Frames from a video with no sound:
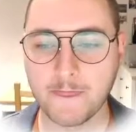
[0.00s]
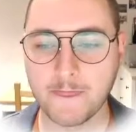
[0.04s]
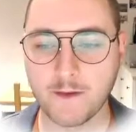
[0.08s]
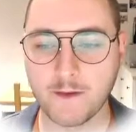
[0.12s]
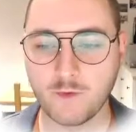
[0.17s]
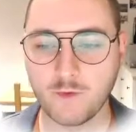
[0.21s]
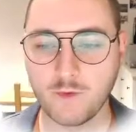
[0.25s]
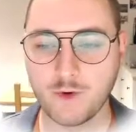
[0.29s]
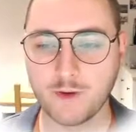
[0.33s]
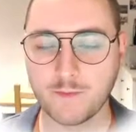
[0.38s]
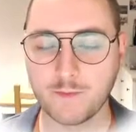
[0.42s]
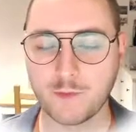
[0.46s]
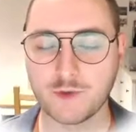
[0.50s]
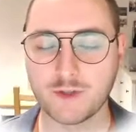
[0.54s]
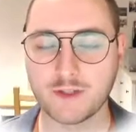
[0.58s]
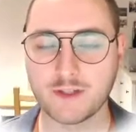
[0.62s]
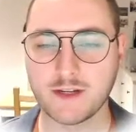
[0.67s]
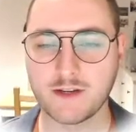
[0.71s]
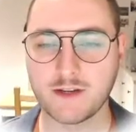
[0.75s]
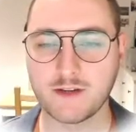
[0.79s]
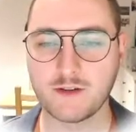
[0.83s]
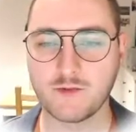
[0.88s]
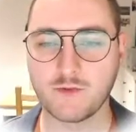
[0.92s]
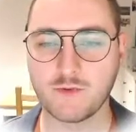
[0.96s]
we are
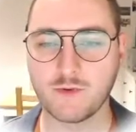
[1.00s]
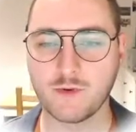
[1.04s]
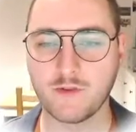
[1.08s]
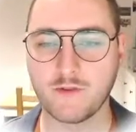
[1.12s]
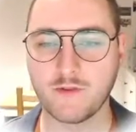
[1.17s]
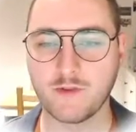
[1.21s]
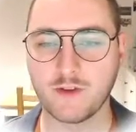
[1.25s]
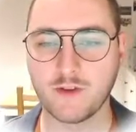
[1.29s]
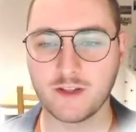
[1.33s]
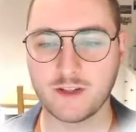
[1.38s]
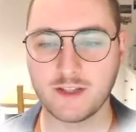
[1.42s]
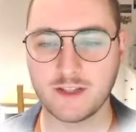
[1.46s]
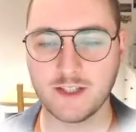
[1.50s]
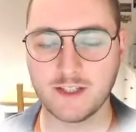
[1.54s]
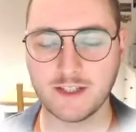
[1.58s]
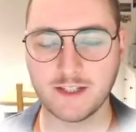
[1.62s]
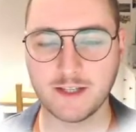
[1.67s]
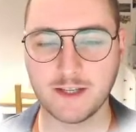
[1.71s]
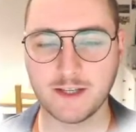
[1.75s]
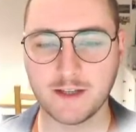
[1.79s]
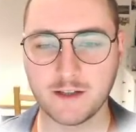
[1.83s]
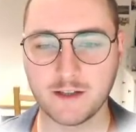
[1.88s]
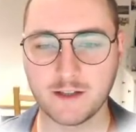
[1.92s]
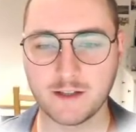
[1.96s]
presented with a
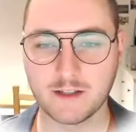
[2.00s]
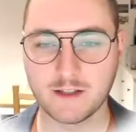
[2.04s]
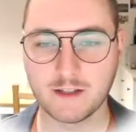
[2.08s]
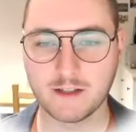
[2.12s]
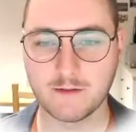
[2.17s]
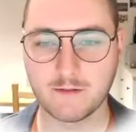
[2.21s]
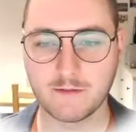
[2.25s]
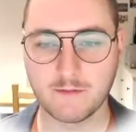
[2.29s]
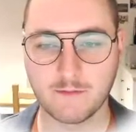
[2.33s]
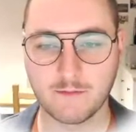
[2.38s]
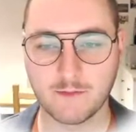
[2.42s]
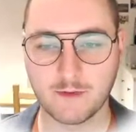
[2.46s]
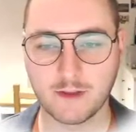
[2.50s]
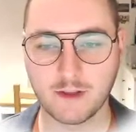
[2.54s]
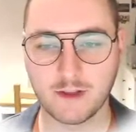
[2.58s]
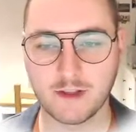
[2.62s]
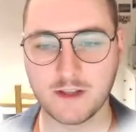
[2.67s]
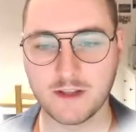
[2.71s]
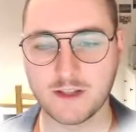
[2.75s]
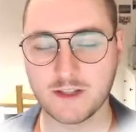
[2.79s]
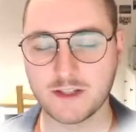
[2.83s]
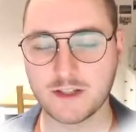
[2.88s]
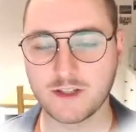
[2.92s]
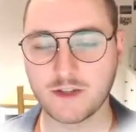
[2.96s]
detailed
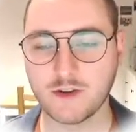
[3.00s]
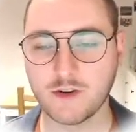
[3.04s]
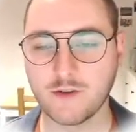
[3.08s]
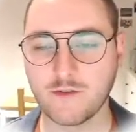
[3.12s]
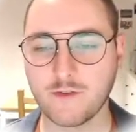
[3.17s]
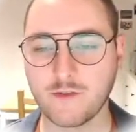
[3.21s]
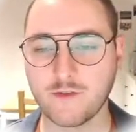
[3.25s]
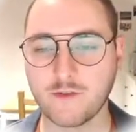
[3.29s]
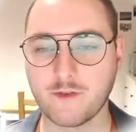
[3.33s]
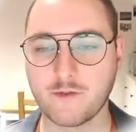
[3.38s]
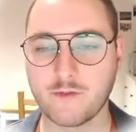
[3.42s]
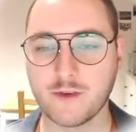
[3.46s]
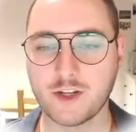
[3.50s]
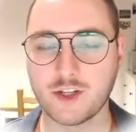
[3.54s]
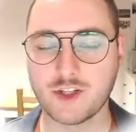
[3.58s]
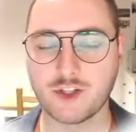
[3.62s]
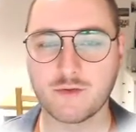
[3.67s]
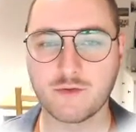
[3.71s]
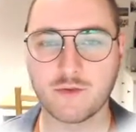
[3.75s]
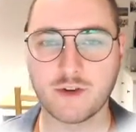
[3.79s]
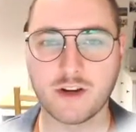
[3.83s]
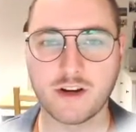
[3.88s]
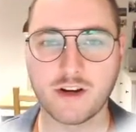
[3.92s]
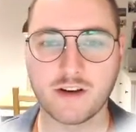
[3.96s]
list of information
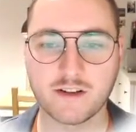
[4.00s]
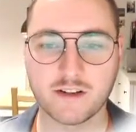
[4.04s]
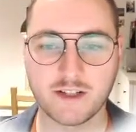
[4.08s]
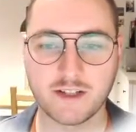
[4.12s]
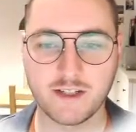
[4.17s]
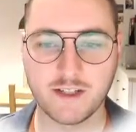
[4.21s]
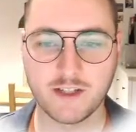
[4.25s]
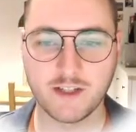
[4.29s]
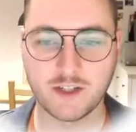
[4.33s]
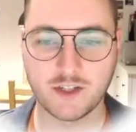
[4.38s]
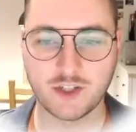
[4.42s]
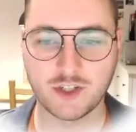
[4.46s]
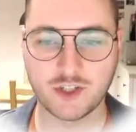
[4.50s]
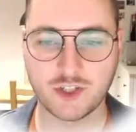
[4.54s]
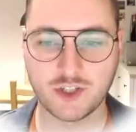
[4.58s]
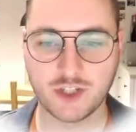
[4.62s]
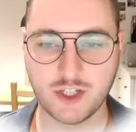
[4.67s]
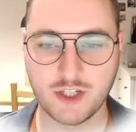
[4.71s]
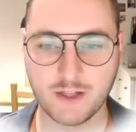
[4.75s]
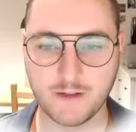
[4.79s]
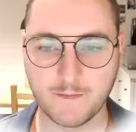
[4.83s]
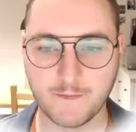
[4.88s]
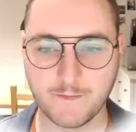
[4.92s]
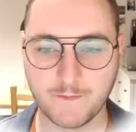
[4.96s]
regarding each
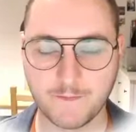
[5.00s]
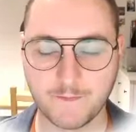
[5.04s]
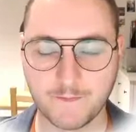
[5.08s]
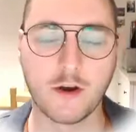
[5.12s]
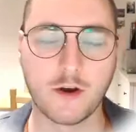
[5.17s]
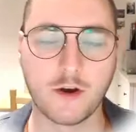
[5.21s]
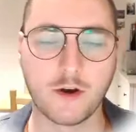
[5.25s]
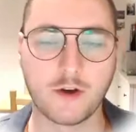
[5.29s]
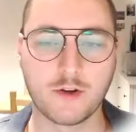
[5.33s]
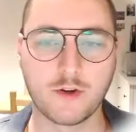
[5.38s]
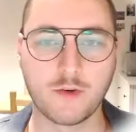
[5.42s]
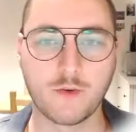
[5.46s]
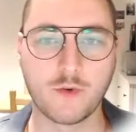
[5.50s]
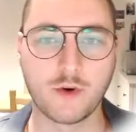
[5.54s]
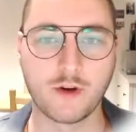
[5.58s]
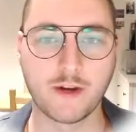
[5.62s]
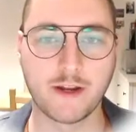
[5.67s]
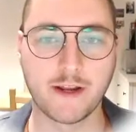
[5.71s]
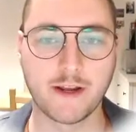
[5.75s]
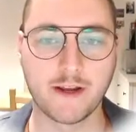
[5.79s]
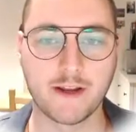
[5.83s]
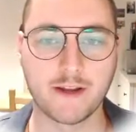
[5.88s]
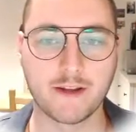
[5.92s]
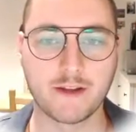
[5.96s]
gene. On the one
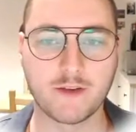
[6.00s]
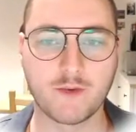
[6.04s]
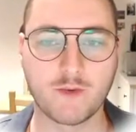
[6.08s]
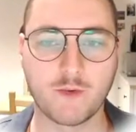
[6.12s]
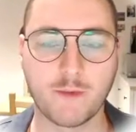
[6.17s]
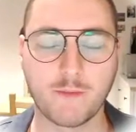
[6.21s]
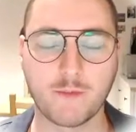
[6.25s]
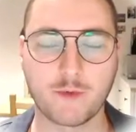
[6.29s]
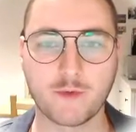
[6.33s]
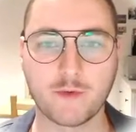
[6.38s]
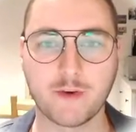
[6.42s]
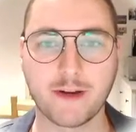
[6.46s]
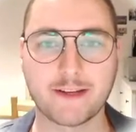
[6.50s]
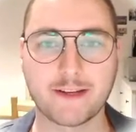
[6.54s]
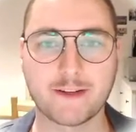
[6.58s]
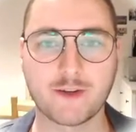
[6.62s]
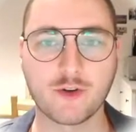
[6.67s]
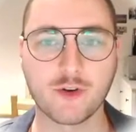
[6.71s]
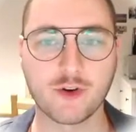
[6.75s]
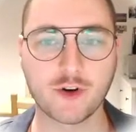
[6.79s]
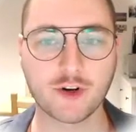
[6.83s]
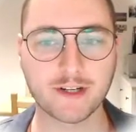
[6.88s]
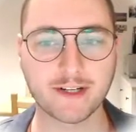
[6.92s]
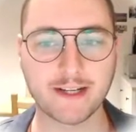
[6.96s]
hand, we provide
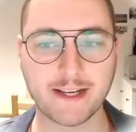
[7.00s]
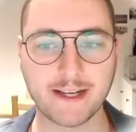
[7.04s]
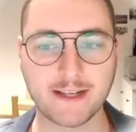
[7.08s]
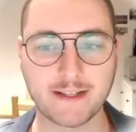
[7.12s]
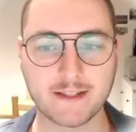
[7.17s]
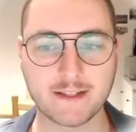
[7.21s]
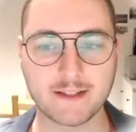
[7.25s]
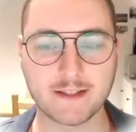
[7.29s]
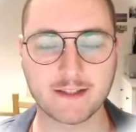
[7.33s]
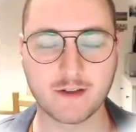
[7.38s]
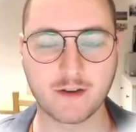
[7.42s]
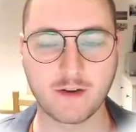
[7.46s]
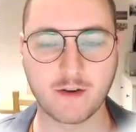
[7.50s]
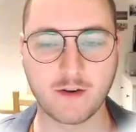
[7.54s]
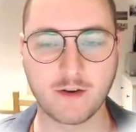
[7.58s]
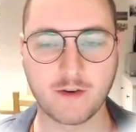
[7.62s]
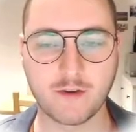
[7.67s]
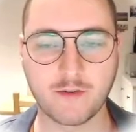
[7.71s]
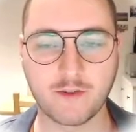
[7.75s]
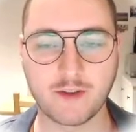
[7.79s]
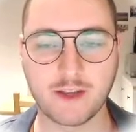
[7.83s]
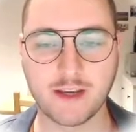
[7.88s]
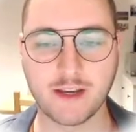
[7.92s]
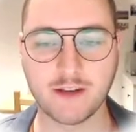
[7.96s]
coordinates
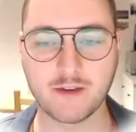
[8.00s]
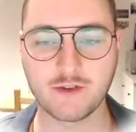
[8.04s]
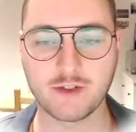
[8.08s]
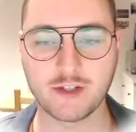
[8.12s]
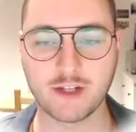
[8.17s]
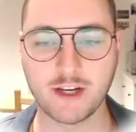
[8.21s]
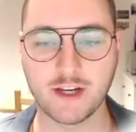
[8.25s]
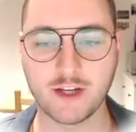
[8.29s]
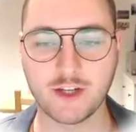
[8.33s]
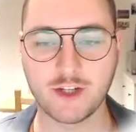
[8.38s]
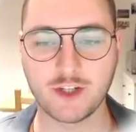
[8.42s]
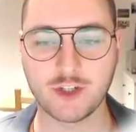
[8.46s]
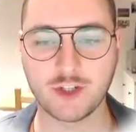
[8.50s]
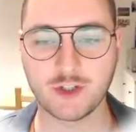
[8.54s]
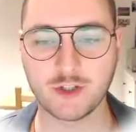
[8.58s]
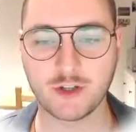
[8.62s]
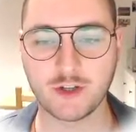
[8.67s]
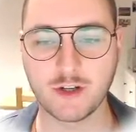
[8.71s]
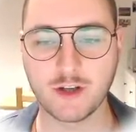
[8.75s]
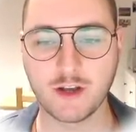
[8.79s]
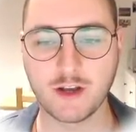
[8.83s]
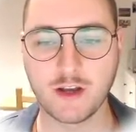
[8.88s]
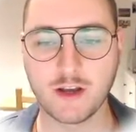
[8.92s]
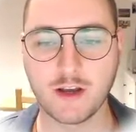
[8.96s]
of the
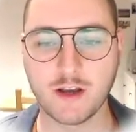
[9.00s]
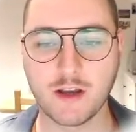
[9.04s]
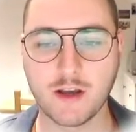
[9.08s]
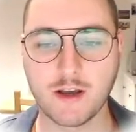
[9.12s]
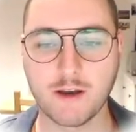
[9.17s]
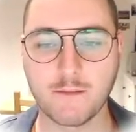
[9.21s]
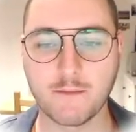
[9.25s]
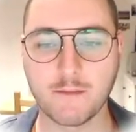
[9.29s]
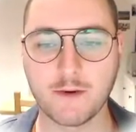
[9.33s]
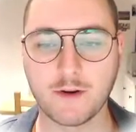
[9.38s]
annotation, but